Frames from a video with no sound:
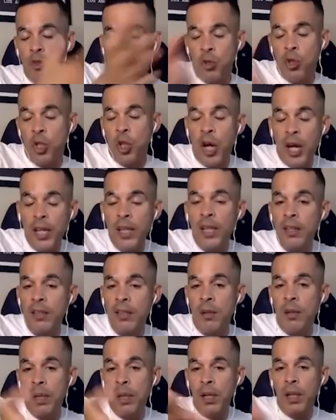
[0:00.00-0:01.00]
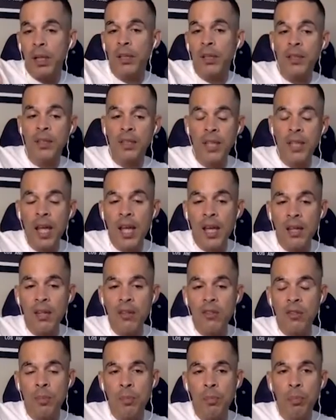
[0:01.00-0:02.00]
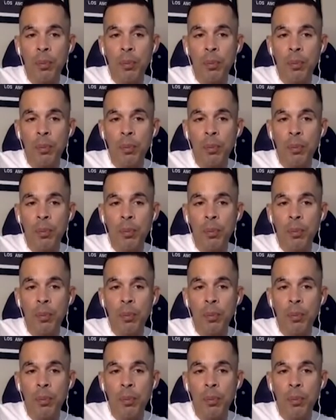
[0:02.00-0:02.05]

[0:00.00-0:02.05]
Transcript: training to be on stage,